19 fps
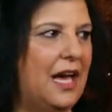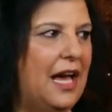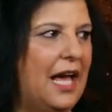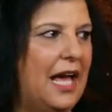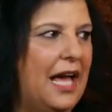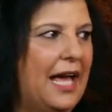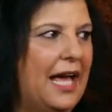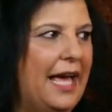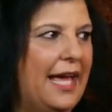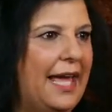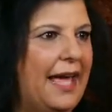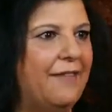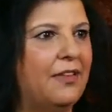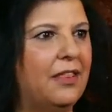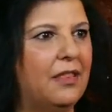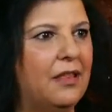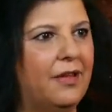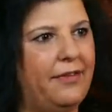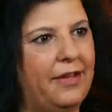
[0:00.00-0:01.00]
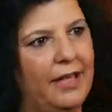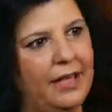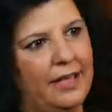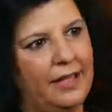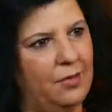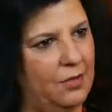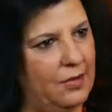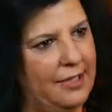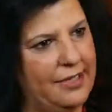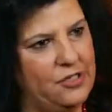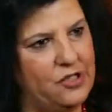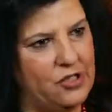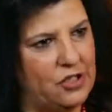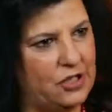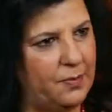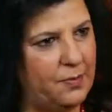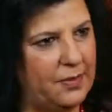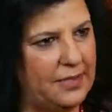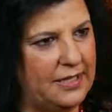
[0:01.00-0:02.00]
I have a love-hate
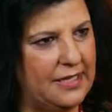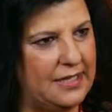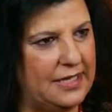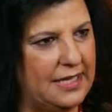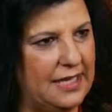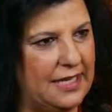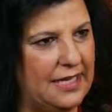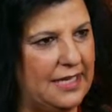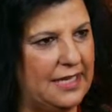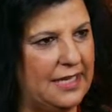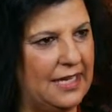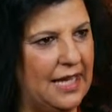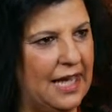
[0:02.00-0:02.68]
relationship with India.